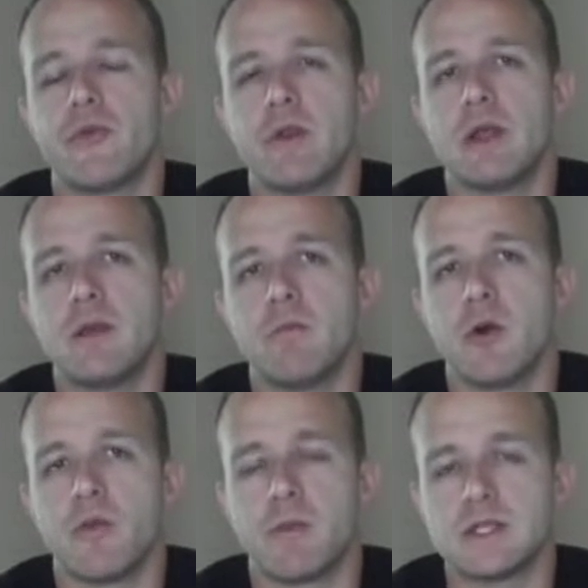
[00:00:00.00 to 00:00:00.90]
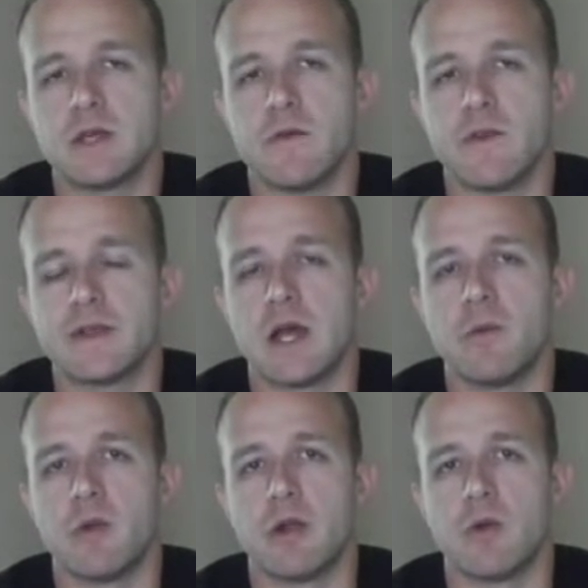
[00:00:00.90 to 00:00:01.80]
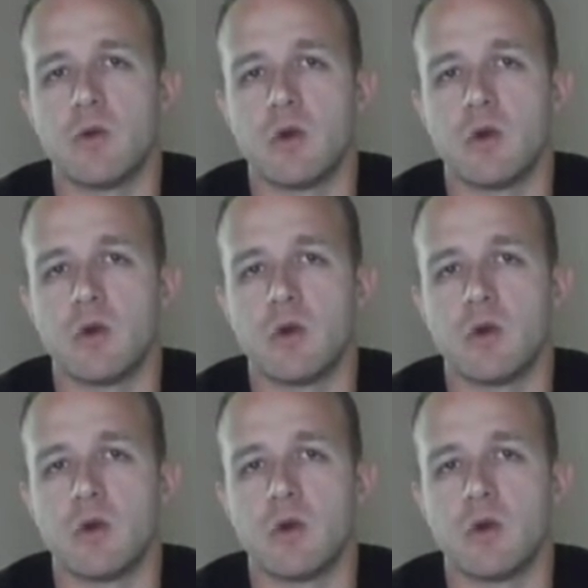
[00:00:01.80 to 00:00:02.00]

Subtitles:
both myself and the Tau player were